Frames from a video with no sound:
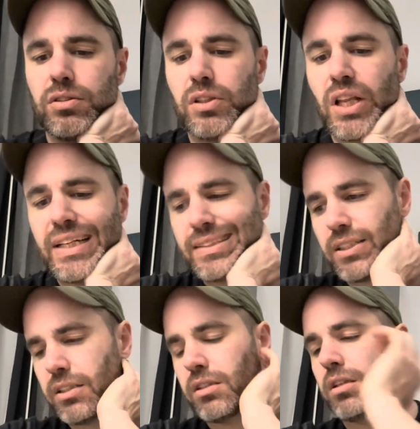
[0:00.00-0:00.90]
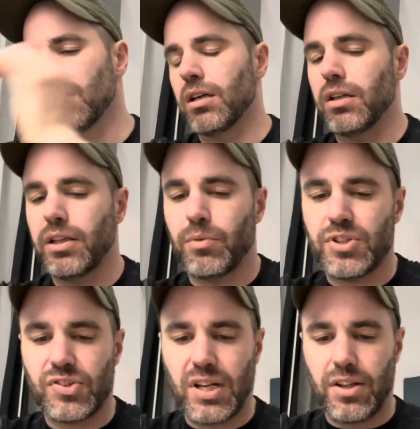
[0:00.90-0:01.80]
light uh, that we
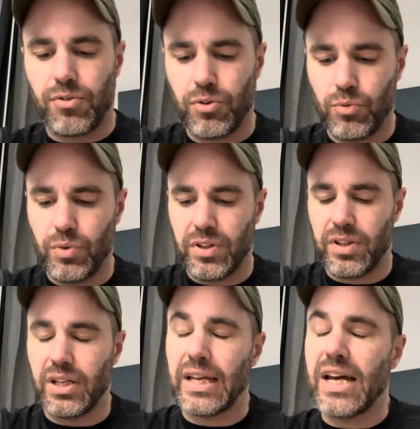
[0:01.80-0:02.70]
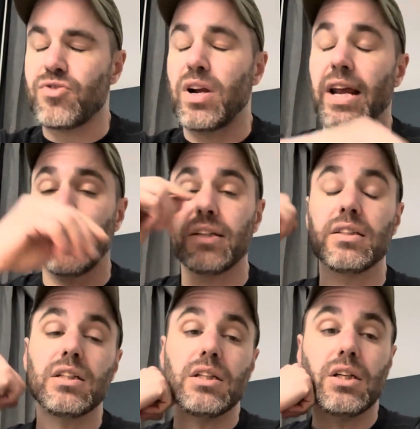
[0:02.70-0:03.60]
just got through with uh, Hand.
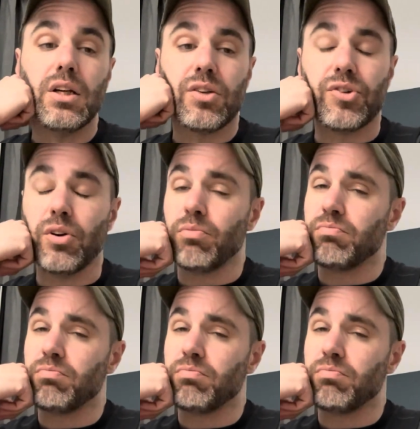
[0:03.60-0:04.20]
So